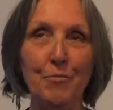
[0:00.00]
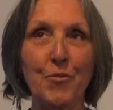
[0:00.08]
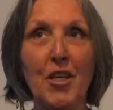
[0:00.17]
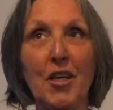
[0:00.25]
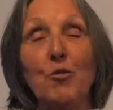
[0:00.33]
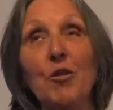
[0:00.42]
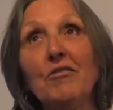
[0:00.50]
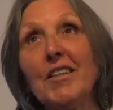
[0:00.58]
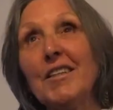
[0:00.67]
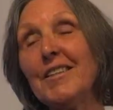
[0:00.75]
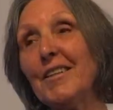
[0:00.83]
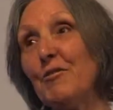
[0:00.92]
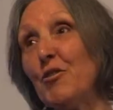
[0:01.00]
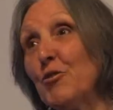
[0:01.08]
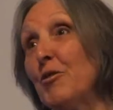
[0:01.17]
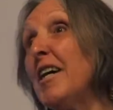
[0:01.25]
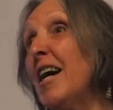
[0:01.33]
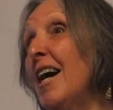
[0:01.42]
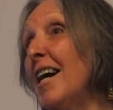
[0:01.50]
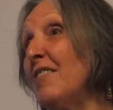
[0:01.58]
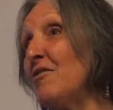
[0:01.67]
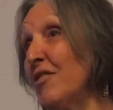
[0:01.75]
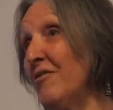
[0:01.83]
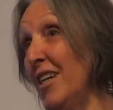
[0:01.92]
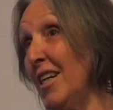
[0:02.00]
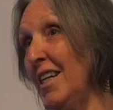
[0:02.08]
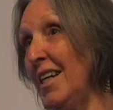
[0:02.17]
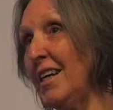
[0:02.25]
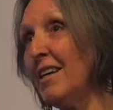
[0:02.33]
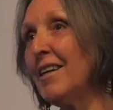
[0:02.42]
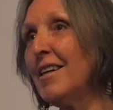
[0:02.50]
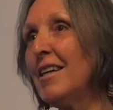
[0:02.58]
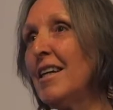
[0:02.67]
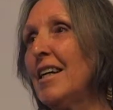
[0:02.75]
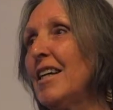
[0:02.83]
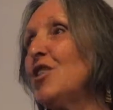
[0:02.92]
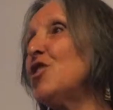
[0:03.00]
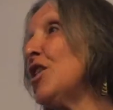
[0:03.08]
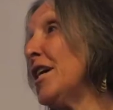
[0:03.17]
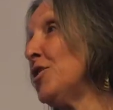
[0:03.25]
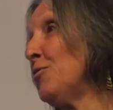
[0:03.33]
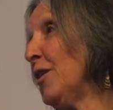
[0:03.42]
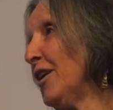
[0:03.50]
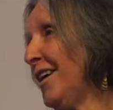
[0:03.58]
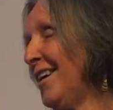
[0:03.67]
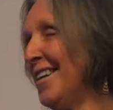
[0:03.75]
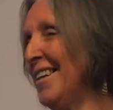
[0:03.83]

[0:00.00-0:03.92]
equivalent of 3 hives of honey in January,